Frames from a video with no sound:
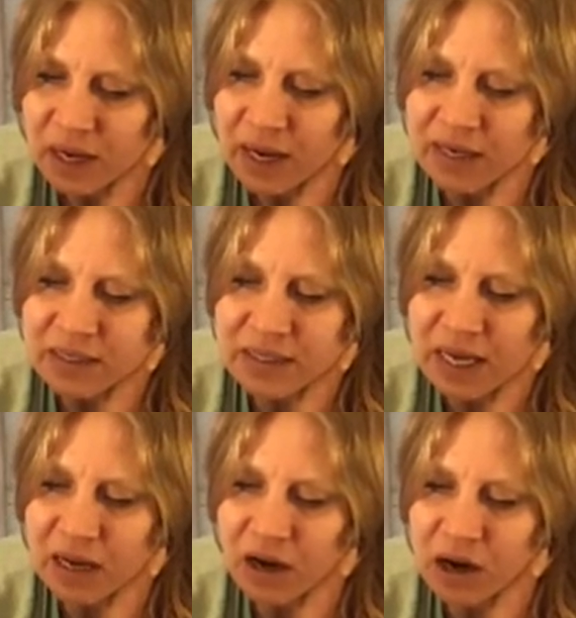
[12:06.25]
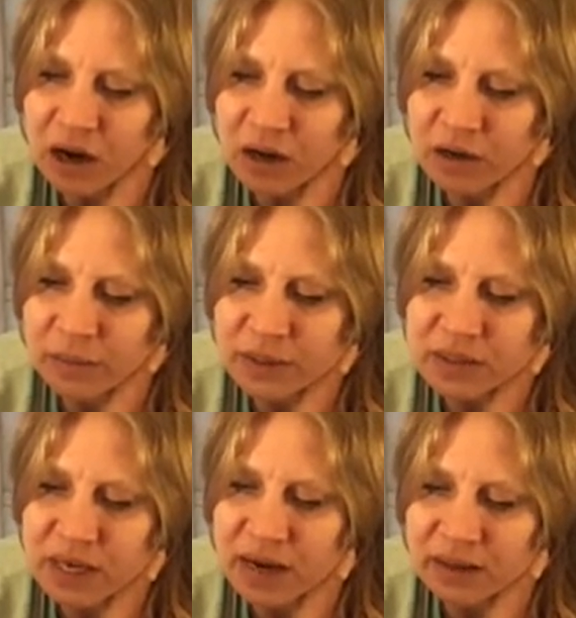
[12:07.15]
and say calm
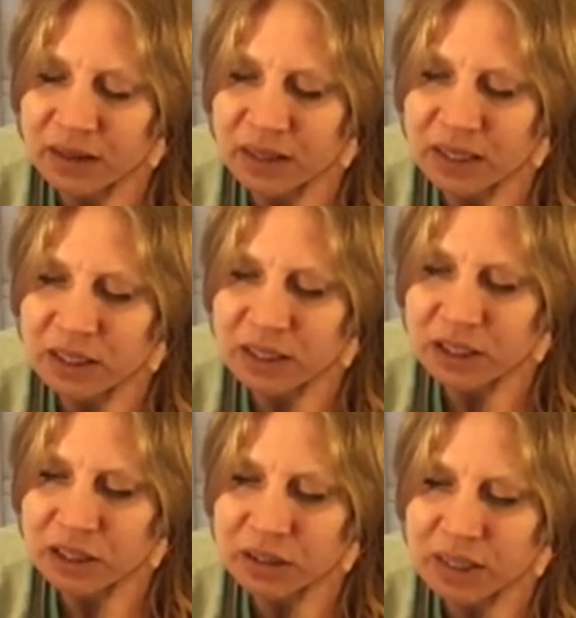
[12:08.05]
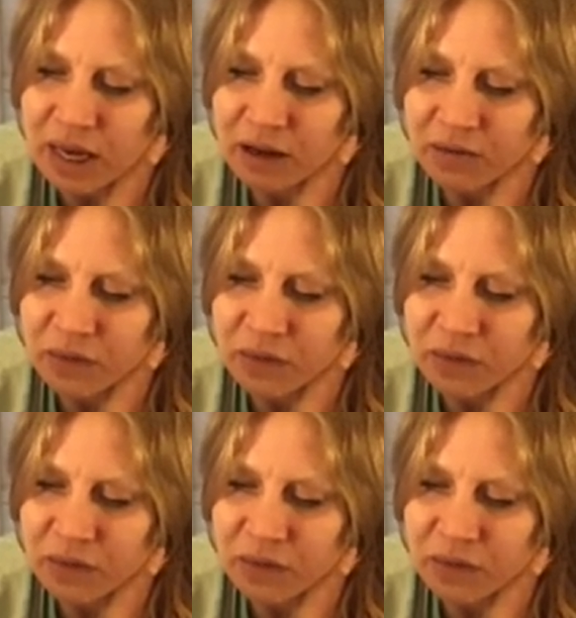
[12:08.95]
silently to yourself